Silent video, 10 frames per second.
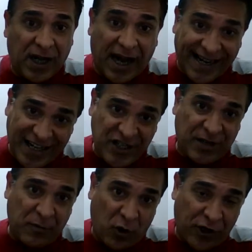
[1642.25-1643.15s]

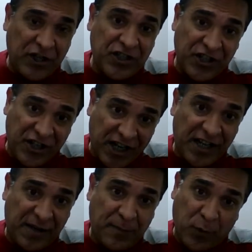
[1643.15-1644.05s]
IHM college in
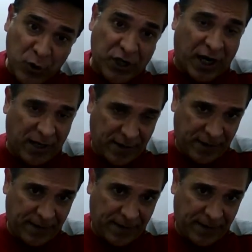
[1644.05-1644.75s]
Delhi, Pusa,